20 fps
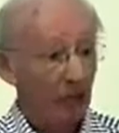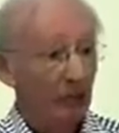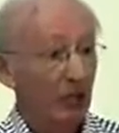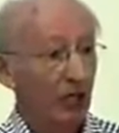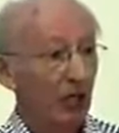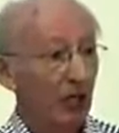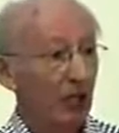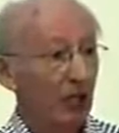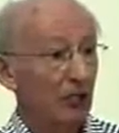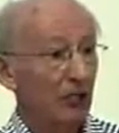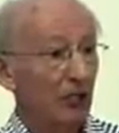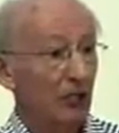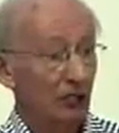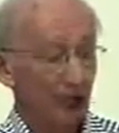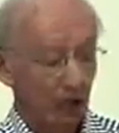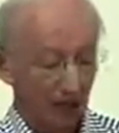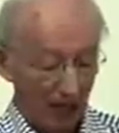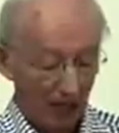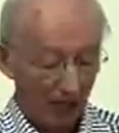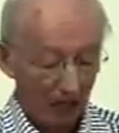changes
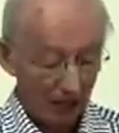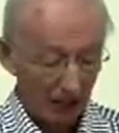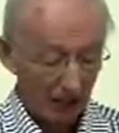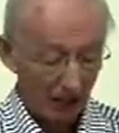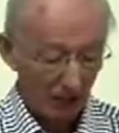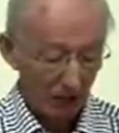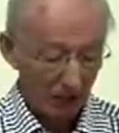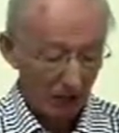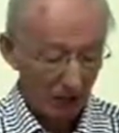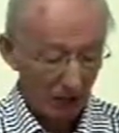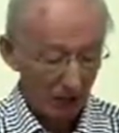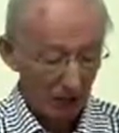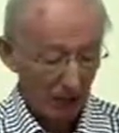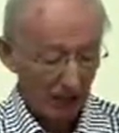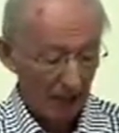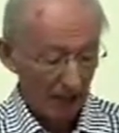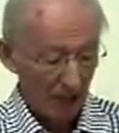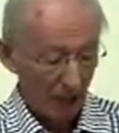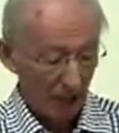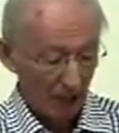as our culture and
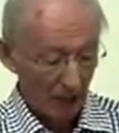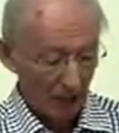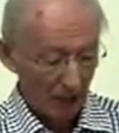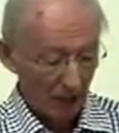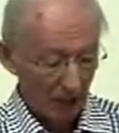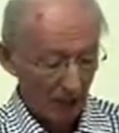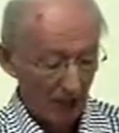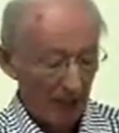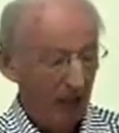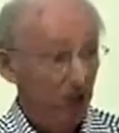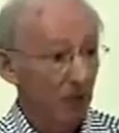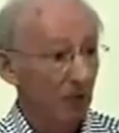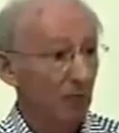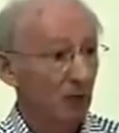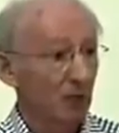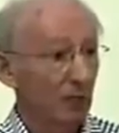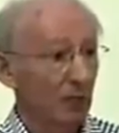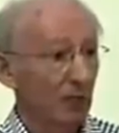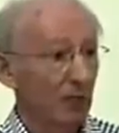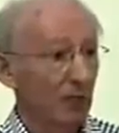our knowledge and our
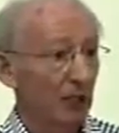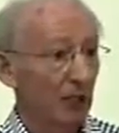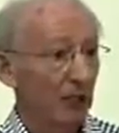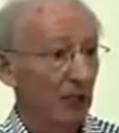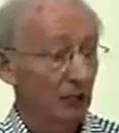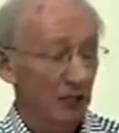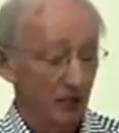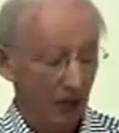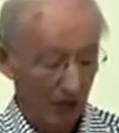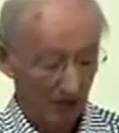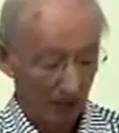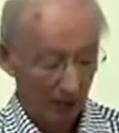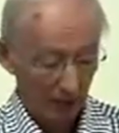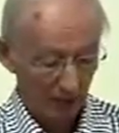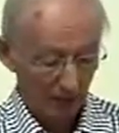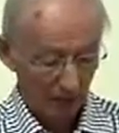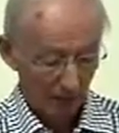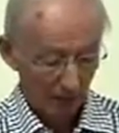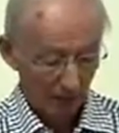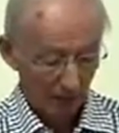circumstances
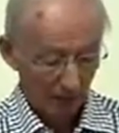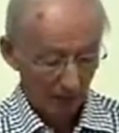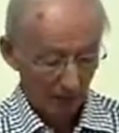change.